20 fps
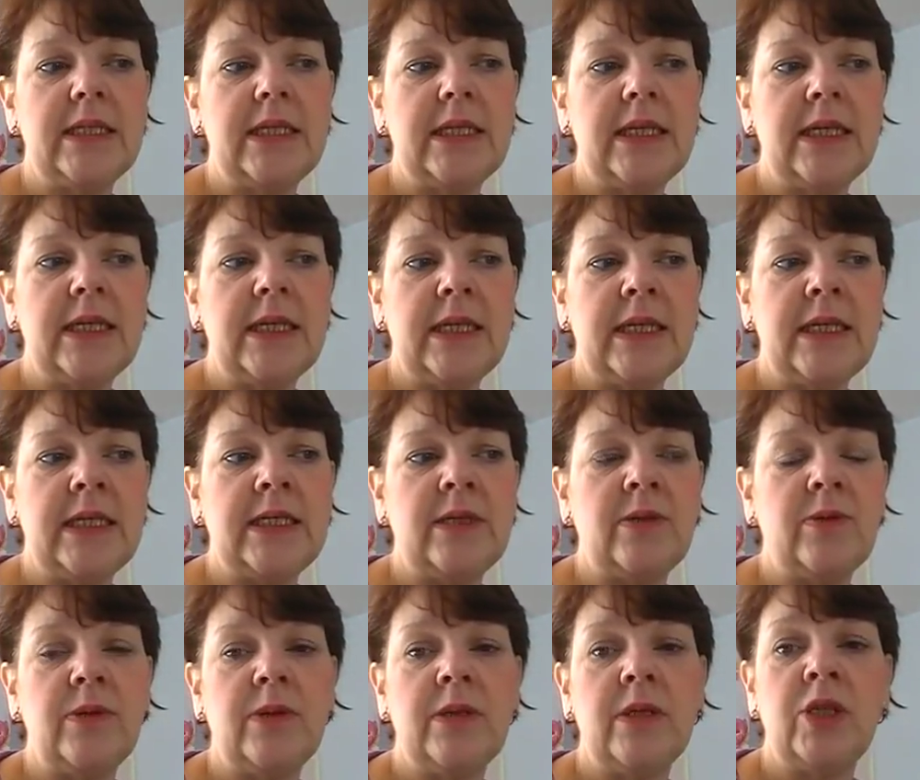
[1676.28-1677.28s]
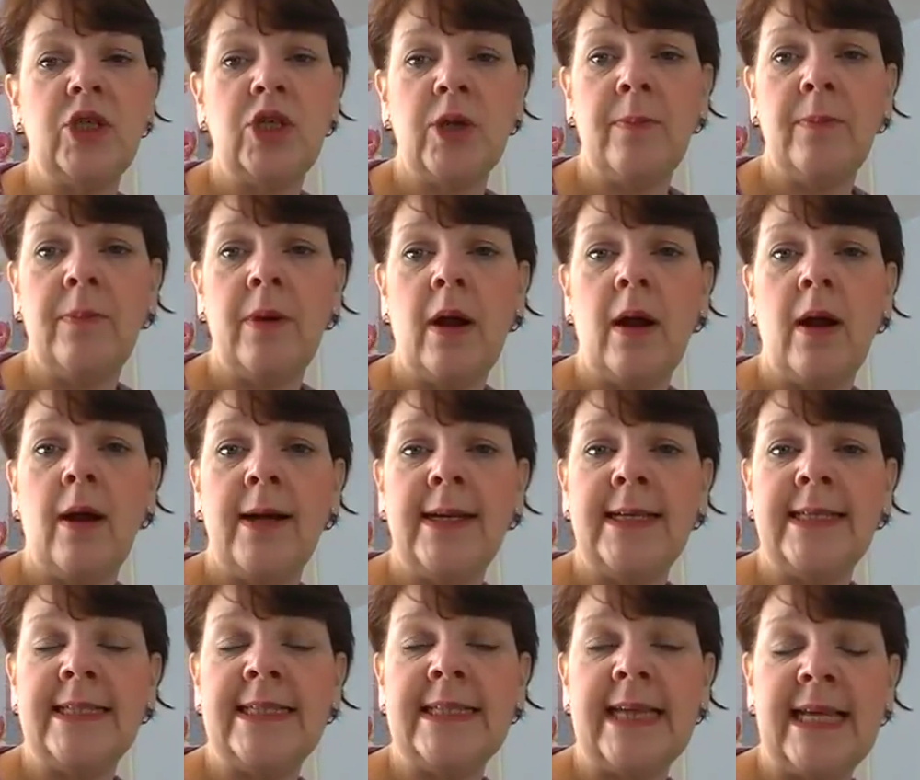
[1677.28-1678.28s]
it is the jumper I
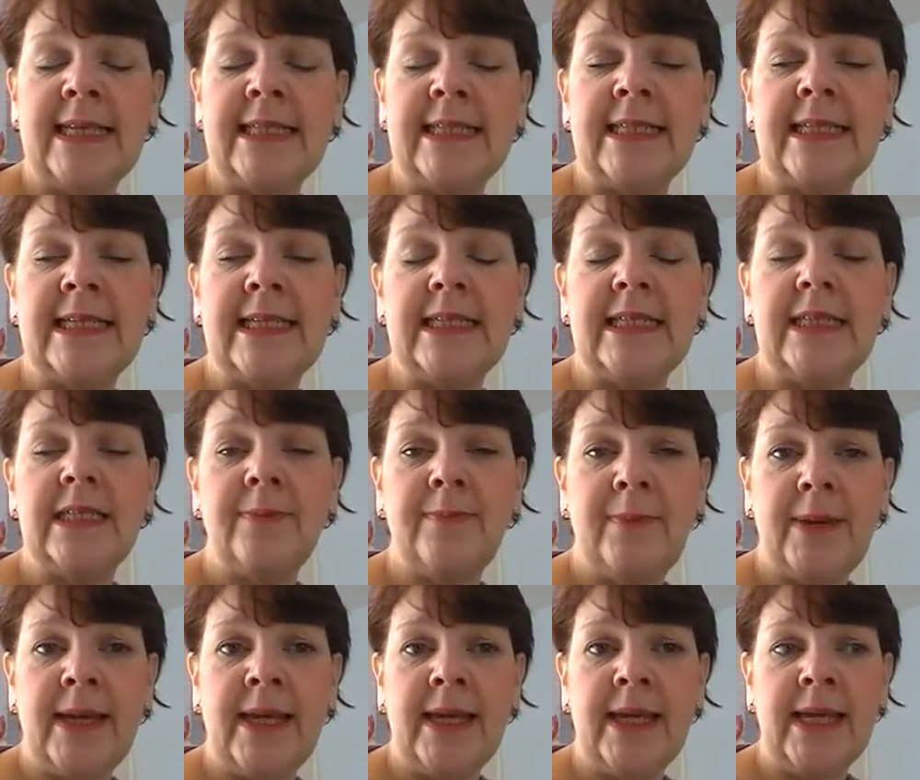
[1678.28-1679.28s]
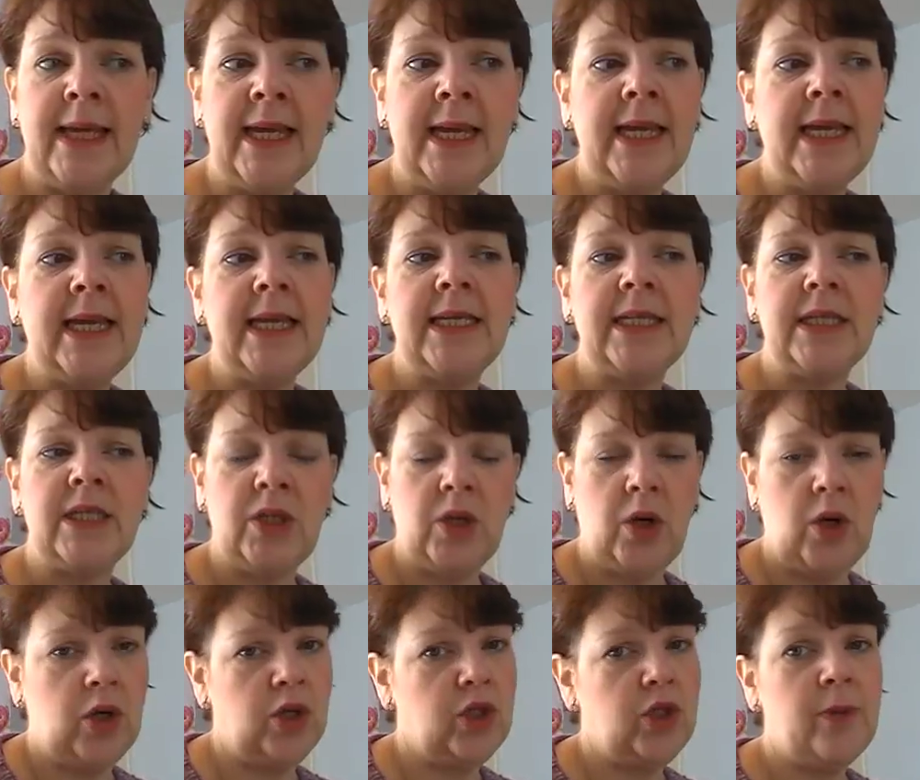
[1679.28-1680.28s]
intended it to be. It's
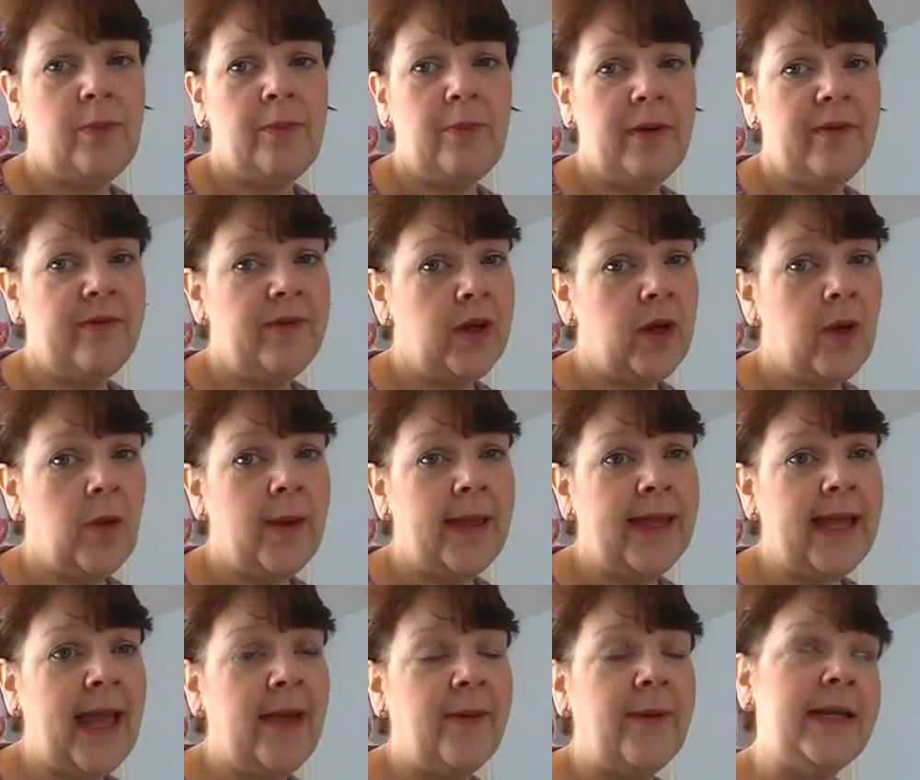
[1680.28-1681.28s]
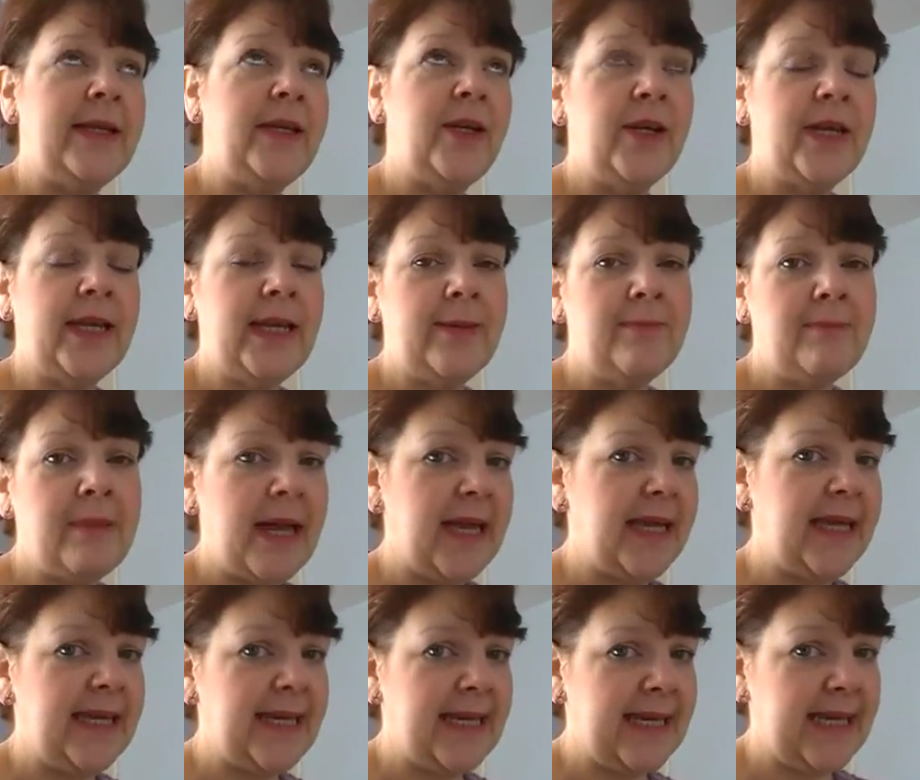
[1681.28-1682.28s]
not a jumper for going out and looking
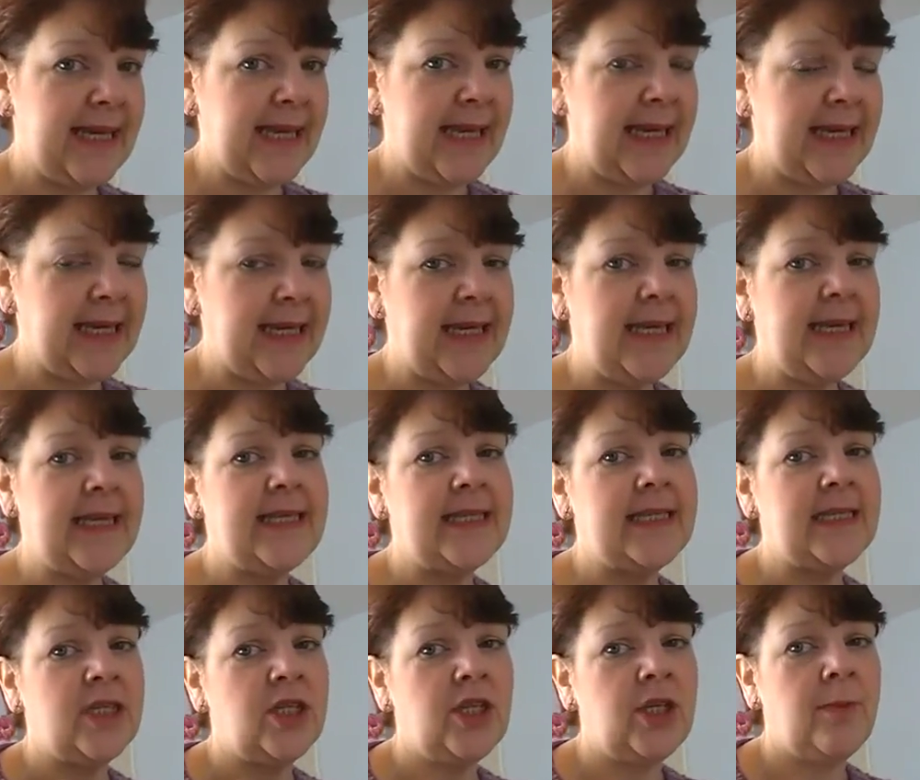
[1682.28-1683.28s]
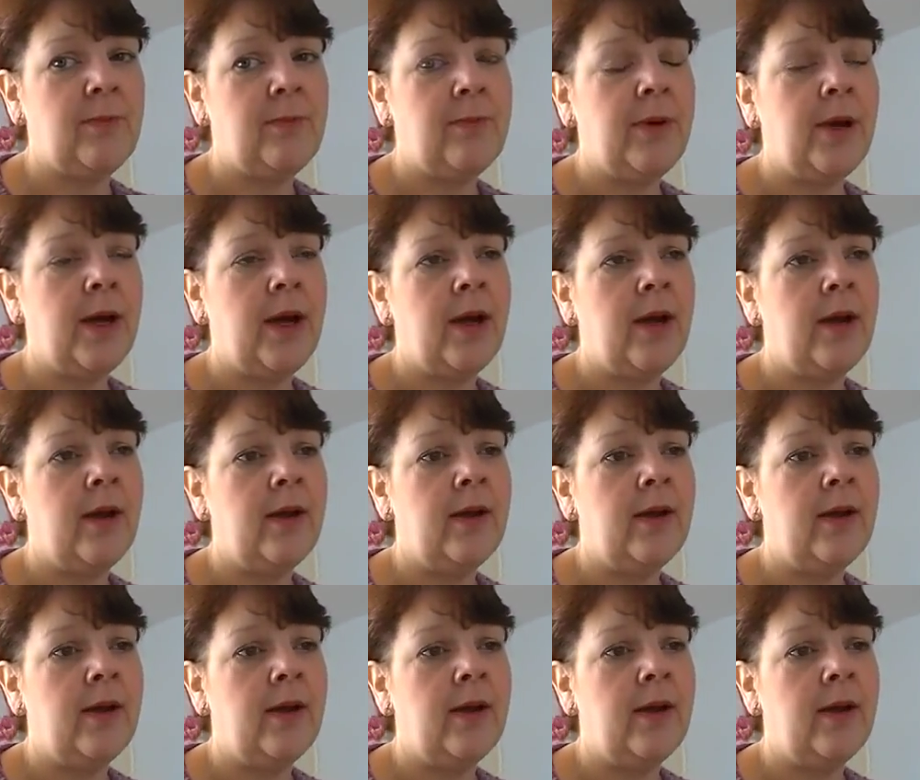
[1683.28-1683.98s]
immaculate in. It's a jumper